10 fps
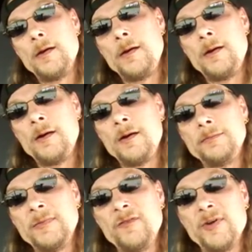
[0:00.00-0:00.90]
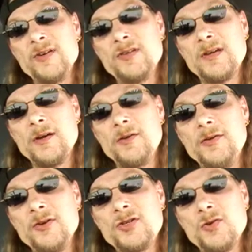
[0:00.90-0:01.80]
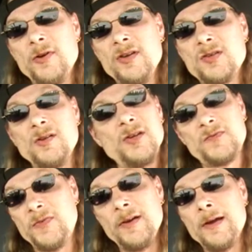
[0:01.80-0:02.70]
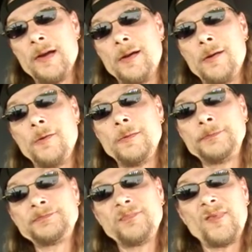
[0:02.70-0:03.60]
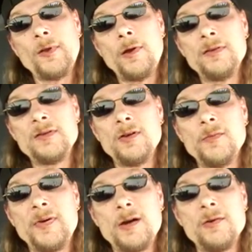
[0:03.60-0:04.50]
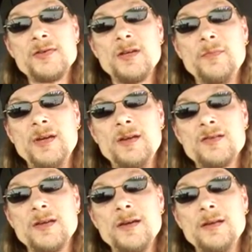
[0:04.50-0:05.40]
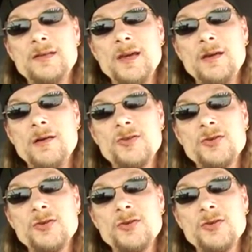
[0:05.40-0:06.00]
Everybody's entitled to their choice, at least for now. until the powers that be decide to take our